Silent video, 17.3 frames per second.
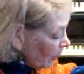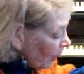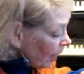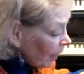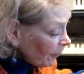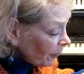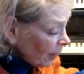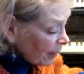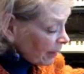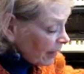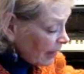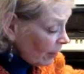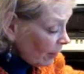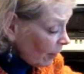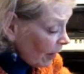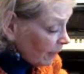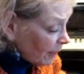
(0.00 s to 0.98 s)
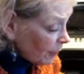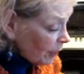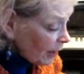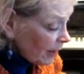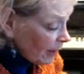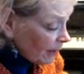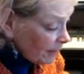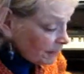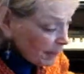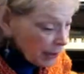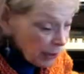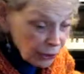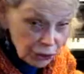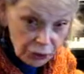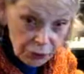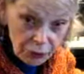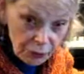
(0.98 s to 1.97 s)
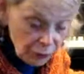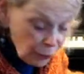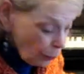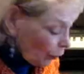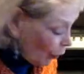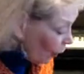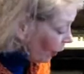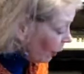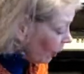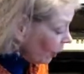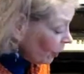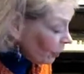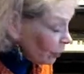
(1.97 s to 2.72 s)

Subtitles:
right now I'm trying to pitch for